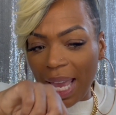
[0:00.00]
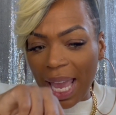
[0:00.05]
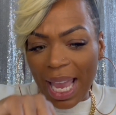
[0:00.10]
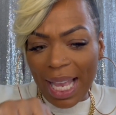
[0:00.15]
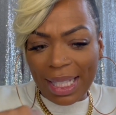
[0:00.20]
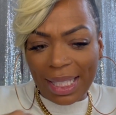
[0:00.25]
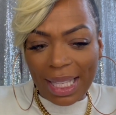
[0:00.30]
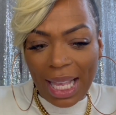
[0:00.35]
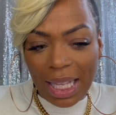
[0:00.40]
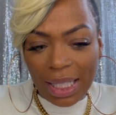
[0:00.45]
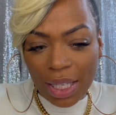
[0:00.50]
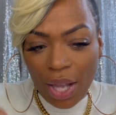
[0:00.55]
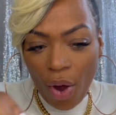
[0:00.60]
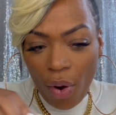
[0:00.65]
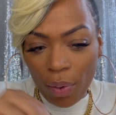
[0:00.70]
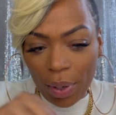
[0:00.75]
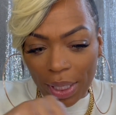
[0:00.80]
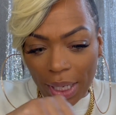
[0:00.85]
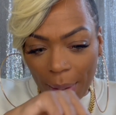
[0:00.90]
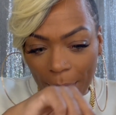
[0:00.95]
It says
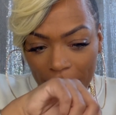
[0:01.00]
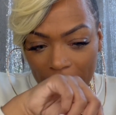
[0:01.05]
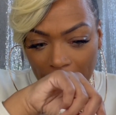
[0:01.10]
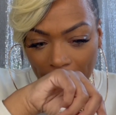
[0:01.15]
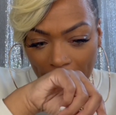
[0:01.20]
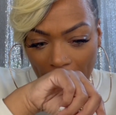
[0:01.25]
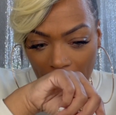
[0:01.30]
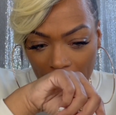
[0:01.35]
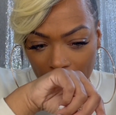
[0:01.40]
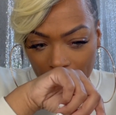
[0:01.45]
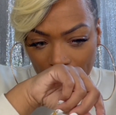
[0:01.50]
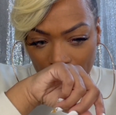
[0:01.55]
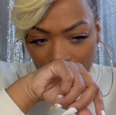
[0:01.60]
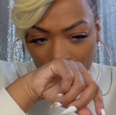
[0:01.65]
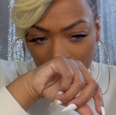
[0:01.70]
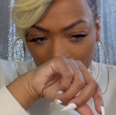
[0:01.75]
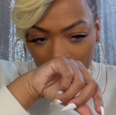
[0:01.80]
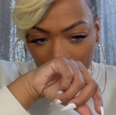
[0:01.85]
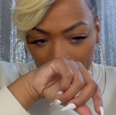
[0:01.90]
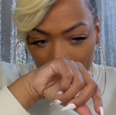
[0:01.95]
coconut, but to be honest with
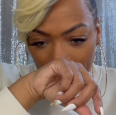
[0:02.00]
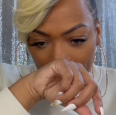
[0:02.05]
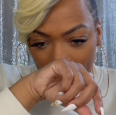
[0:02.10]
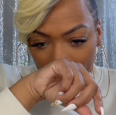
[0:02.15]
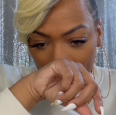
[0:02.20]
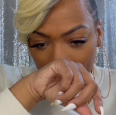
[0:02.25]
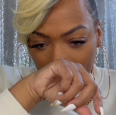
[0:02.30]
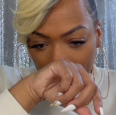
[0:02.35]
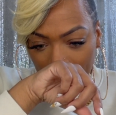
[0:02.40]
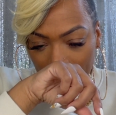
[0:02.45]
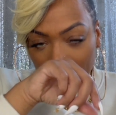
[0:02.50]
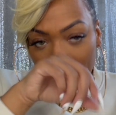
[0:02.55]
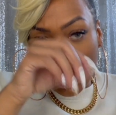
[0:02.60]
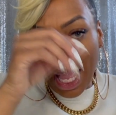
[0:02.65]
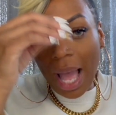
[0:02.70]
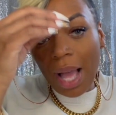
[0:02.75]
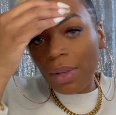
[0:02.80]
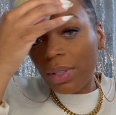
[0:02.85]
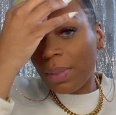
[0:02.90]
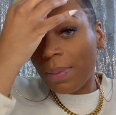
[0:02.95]
you, I don't